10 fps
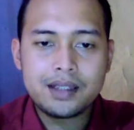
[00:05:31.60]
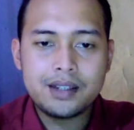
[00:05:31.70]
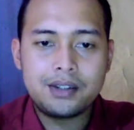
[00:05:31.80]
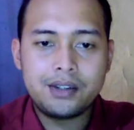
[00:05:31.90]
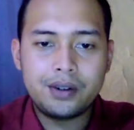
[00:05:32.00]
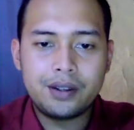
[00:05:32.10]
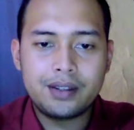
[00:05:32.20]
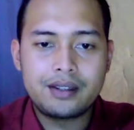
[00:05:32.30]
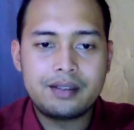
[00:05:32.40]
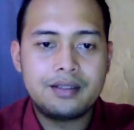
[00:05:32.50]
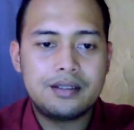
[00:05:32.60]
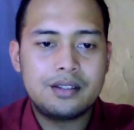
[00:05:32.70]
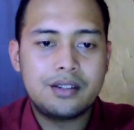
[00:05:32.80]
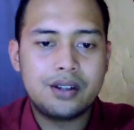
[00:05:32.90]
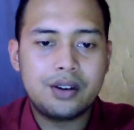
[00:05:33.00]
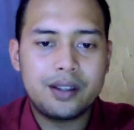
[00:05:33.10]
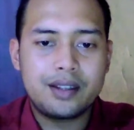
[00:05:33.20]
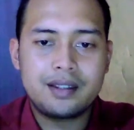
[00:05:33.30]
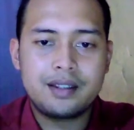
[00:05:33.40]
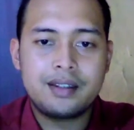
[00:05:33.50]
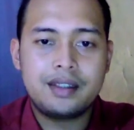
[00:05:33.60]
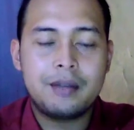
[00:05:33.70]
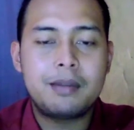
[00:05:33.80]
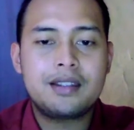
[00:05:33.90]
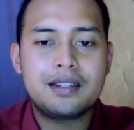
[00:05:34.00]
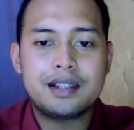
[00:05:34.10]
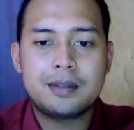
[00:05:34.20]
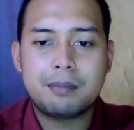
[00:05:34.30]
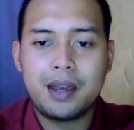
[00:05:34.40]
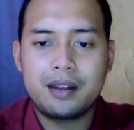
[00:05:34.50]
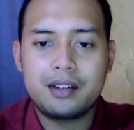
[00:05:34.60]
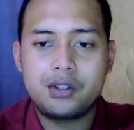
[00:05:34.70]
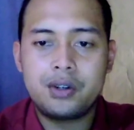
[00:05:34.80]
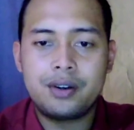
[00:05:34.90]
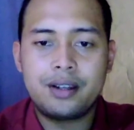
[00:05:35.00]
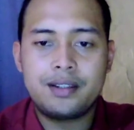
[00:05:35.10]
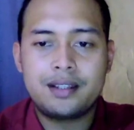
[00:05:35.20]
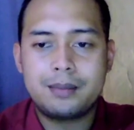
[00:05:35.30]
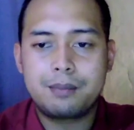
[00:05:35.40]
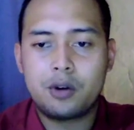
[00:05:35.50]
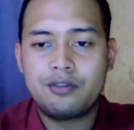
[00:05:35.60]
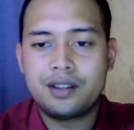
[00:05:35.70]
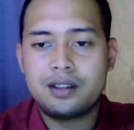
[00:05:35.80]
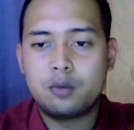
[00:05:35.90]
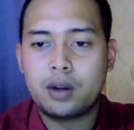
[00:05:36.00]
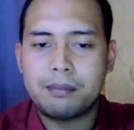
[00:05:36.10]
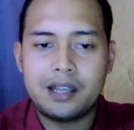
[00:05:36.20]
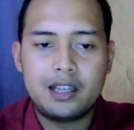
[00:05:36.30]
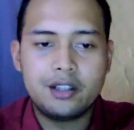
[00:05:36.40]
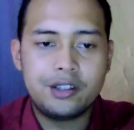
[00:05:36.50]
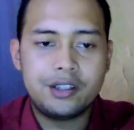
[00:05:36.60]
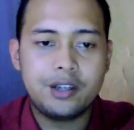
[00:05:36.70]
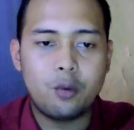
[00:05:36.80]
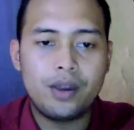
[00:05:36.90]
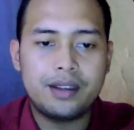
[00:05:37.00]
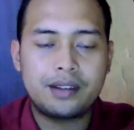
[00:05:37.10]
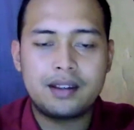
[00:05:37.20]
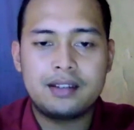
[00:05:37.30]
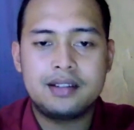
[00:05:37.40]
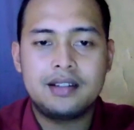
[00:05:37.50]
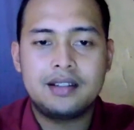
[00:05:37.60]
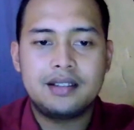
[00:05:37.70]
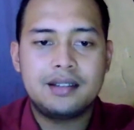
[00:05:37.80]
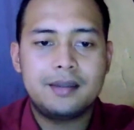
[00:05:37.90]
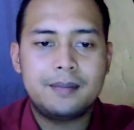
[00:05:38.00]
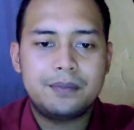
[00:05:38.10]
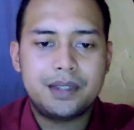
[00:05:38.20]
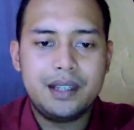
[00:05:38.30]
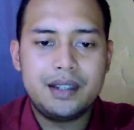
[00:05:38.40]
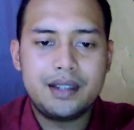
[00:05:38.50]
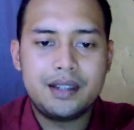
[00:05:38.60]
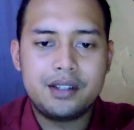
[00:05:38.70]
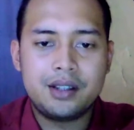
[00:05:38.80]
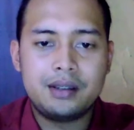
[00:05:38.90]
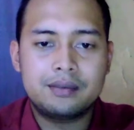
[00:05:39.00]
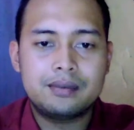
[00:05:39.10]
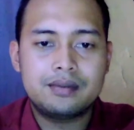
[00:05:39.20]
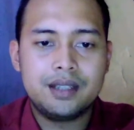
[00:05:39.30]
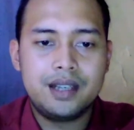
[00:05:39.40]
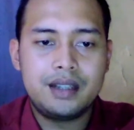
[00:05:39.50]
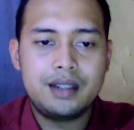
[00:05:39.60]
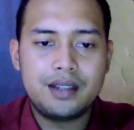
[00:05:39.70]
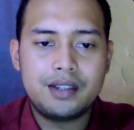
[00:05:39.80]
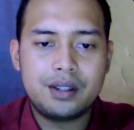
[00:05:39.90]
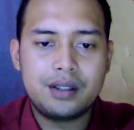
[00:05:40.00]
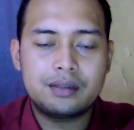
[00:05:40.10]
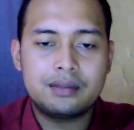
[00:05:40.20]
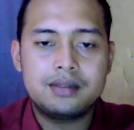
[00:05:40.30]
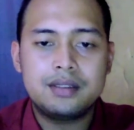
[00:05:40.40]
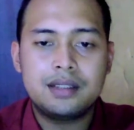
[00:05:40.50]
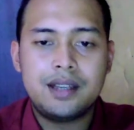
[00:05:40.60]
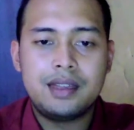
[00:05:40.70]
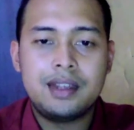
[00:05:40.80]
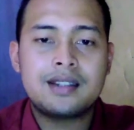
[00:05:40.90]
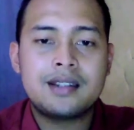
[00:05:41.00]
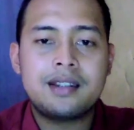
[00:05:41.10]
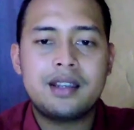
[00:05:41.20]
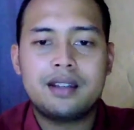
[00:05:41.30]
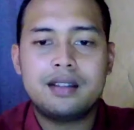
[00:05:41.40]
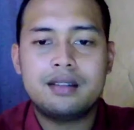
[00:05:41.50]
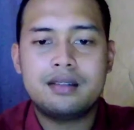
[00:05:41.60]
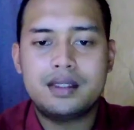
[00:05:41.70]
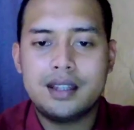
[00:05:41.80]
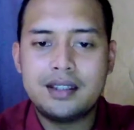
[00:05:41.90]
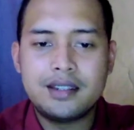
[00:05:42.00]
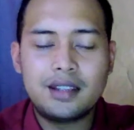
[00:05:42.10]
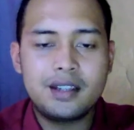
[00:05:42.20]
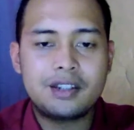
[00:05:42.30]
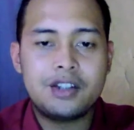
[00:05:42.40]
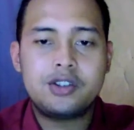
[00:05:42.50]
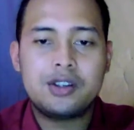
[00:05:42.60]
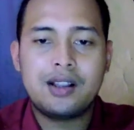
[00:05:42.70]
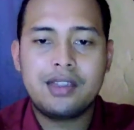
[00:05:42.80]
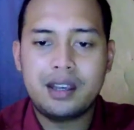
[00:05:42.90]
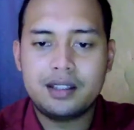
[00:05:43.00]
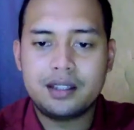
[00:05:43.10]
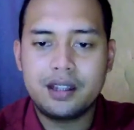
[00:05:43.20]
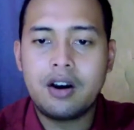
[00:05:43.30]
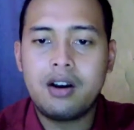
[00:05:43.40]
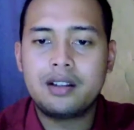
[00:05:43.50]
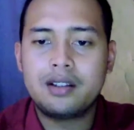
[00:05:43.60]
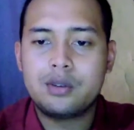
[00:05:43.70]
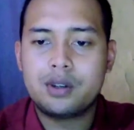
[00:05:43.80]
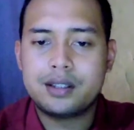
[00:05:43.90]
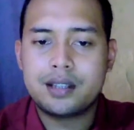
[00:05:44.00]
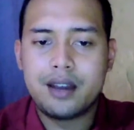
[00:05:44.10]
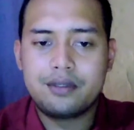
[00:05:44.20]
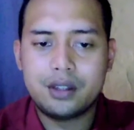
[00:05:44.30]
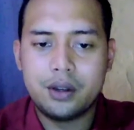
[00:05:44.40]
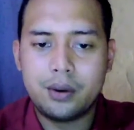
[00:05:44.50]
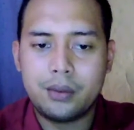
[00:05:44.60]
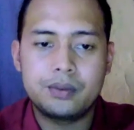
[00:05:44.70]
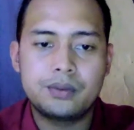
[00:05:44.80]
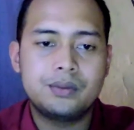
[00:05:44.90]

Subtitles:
Generate, generate. The businessman generates his profit 1 million in a week. Essential, essential. This is the essential thing that all the students have to know.